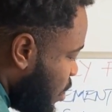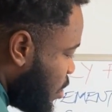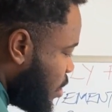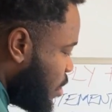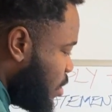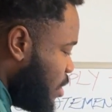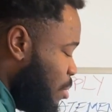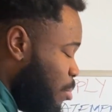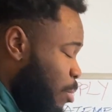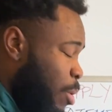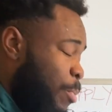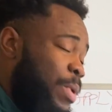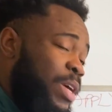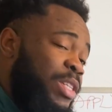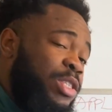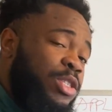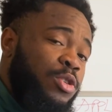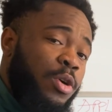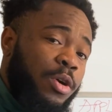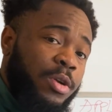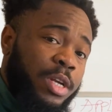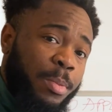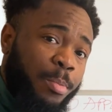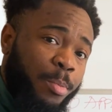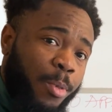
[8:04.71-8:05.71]
The moment
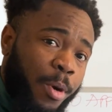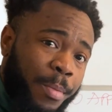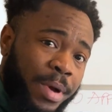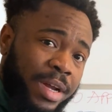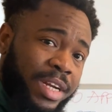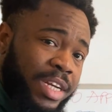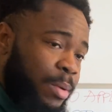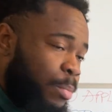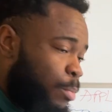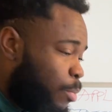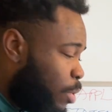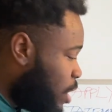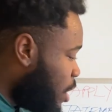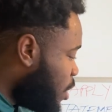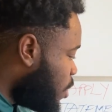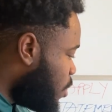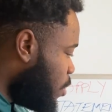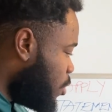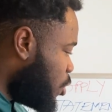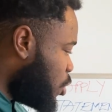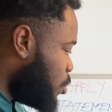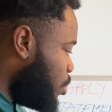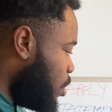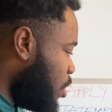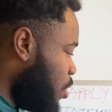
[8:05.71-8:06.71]
the money
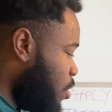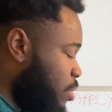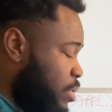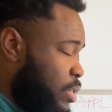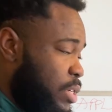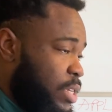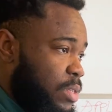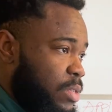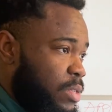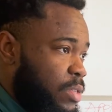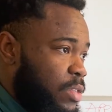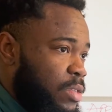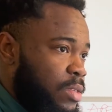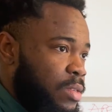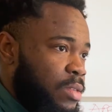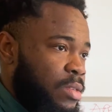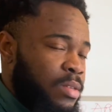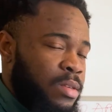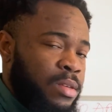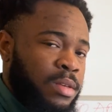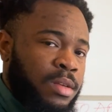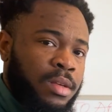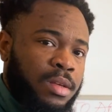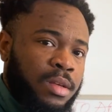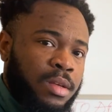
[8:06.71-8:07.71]
goes below this,
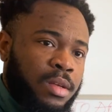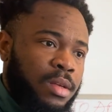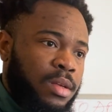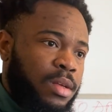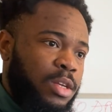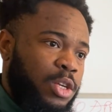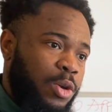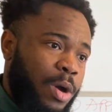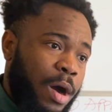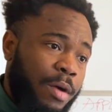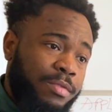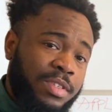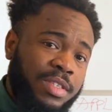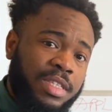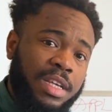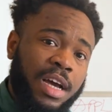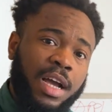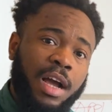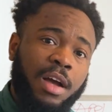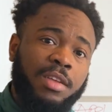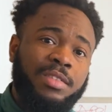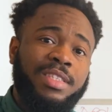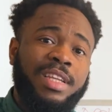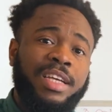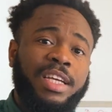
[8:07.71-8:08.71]
you have to start
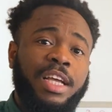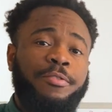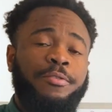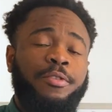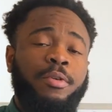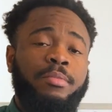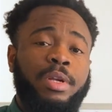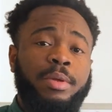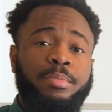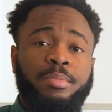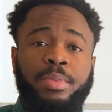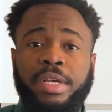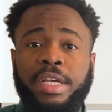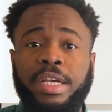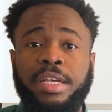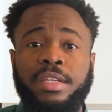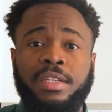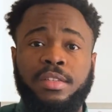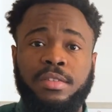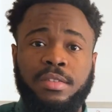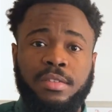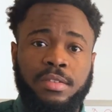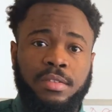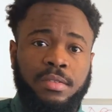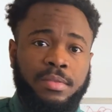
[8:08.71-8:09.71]
counting again from the
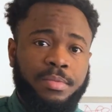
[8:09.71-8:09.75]
beginning.